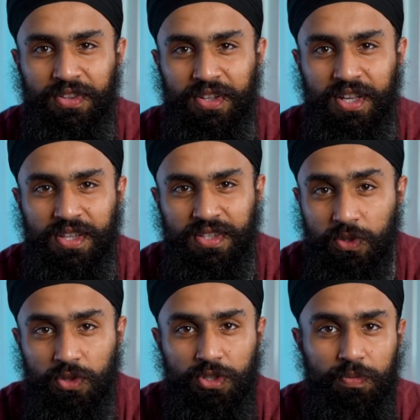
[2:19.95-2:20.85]
on the lens.
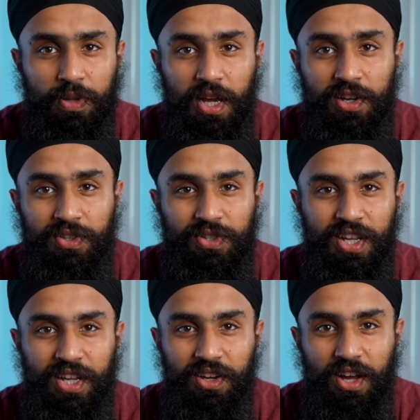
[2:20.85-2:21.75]
Used a plier to
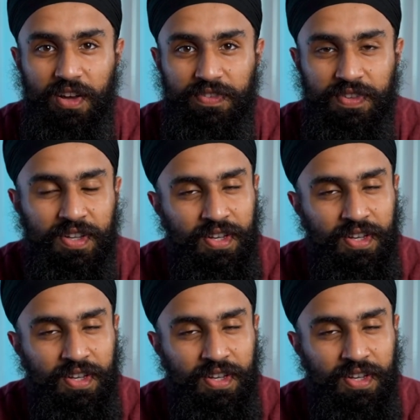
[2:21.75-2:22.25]
take it off.